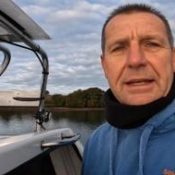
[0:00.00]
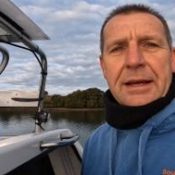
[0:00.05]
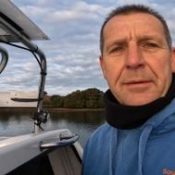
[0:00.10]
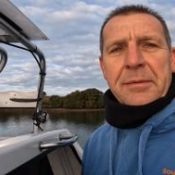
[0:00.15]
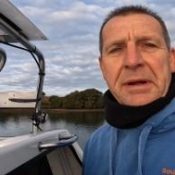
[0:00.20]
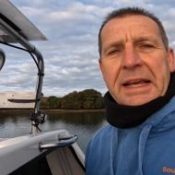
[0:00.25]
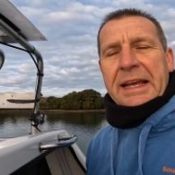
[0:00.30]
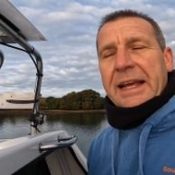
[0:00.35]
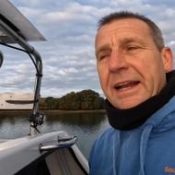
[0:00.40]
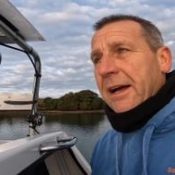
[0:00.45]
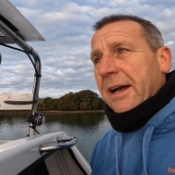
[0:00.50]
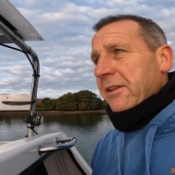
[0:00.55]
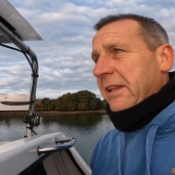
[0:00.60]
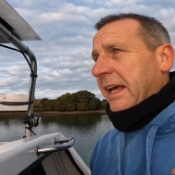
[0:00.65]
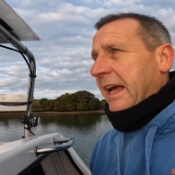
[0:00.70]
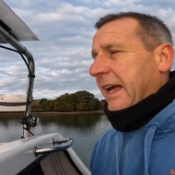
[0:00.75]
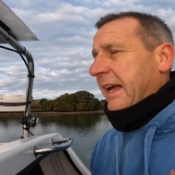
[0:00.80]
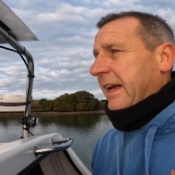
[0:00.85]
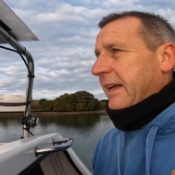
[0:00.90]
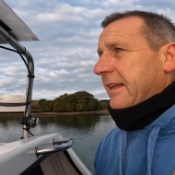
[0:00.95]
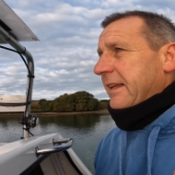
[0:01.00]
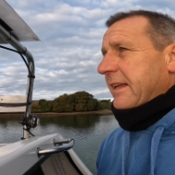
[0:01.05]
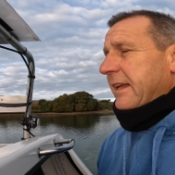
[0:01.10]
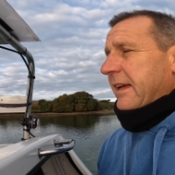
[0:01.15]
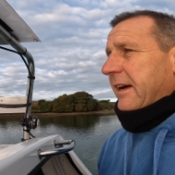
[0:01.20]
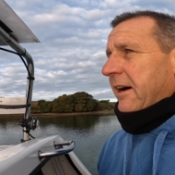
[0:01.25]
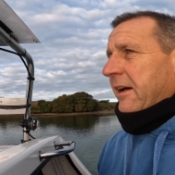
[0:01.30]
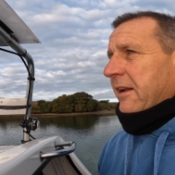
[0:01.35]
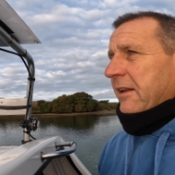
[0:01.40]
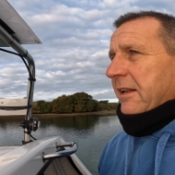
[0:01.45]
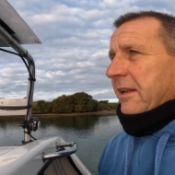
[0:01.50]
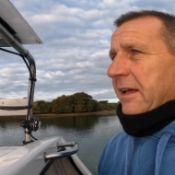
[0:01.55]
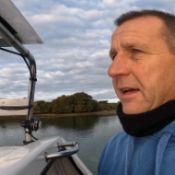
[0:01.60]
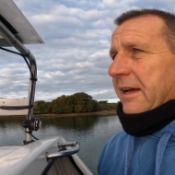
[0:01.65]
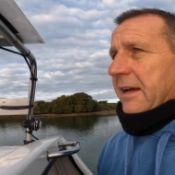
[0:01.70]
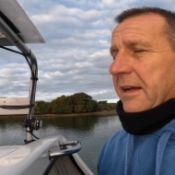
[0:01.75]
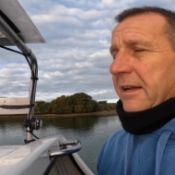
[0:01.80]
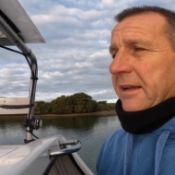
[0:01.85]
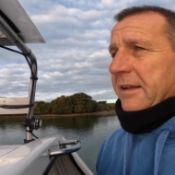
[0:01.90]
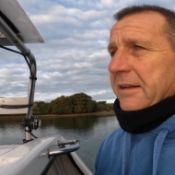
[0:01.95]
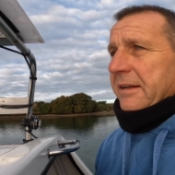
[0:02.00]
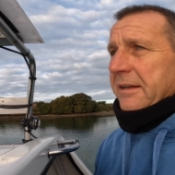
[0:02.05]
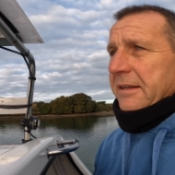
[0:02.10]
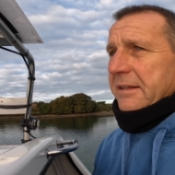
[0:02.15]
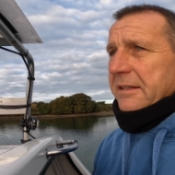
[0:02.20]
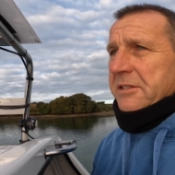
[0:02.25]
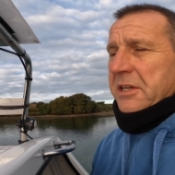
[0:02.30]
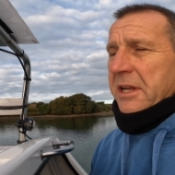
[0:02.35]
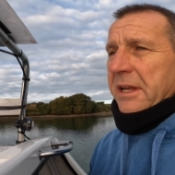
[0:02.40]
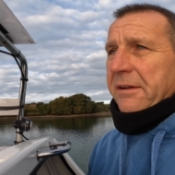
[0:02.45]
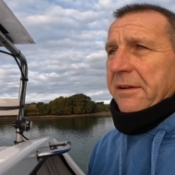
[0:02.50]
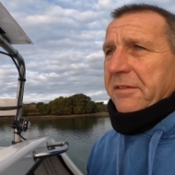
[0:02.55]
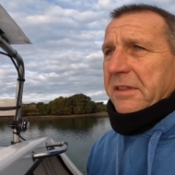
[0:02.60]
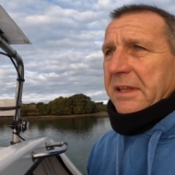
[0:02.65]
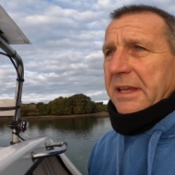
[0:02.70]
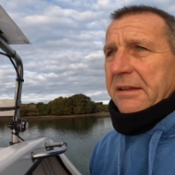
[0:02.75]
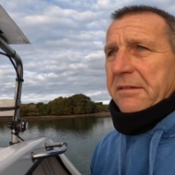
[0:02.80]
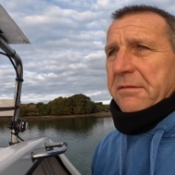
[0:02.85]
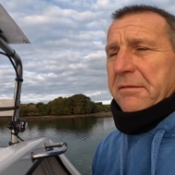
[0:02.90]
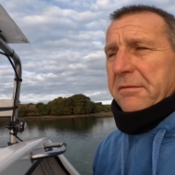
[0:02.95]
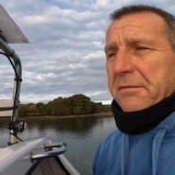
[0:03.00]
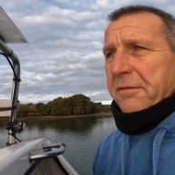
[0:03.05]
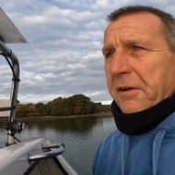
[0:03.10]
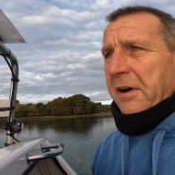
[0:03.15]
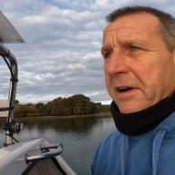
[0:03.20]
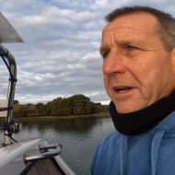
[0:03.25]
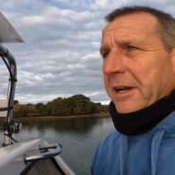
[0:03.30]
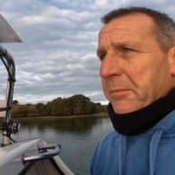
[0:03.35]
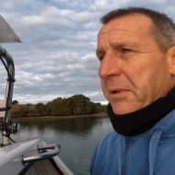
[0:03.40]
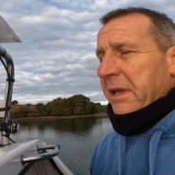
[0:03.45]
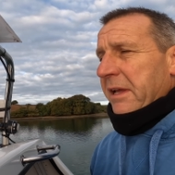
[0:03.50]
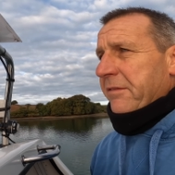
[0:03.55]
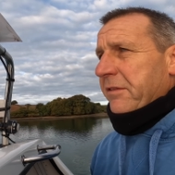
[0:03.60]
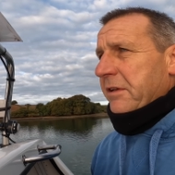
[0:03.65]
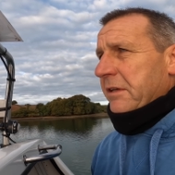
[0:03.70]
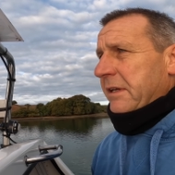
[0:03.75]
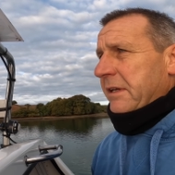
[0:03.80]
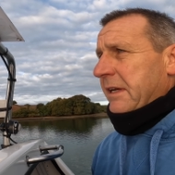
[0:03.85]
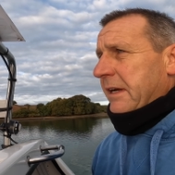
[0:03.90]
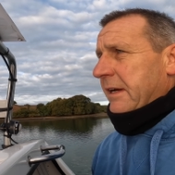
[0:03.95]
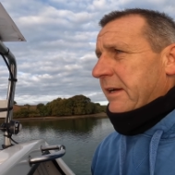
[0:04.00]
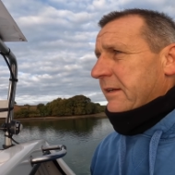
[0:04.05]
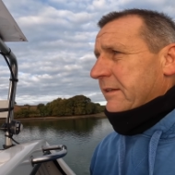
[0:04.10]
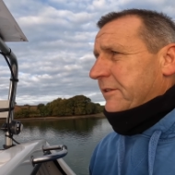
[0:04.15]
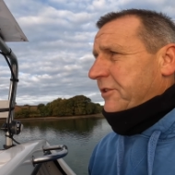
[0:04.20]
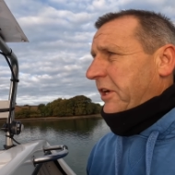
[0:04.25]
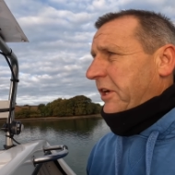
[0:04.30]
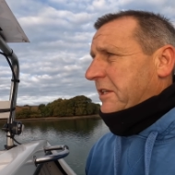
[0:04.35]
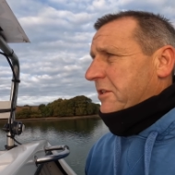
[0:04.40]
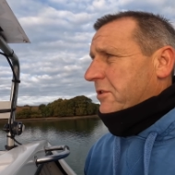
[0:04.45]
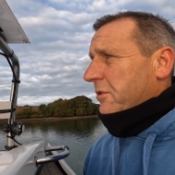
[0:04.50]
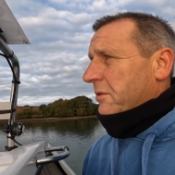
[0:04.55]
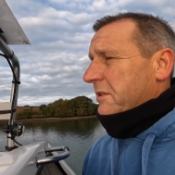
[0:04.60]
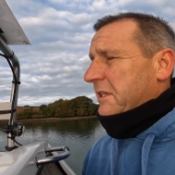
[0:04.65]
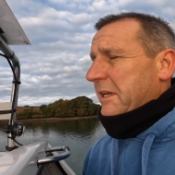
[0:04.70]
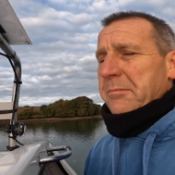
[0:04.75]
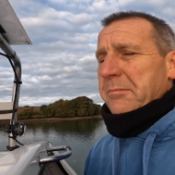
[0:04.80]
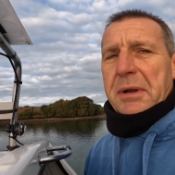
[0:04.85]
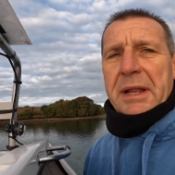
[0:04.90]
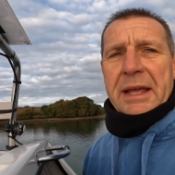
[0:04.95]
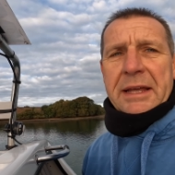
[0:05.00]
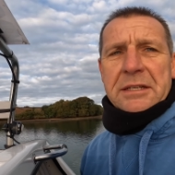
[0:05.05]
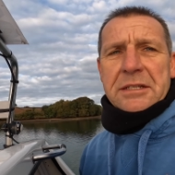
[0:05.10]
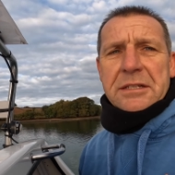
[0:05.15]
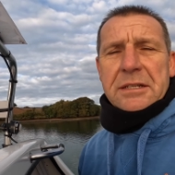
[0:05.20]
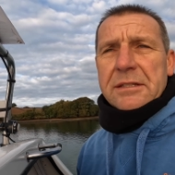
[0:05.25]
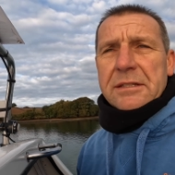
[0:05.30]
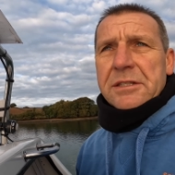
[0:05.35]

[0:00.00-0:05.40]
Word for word: and when I get out there I'll uh, see if the final bit of the uh, jigsaw is in place.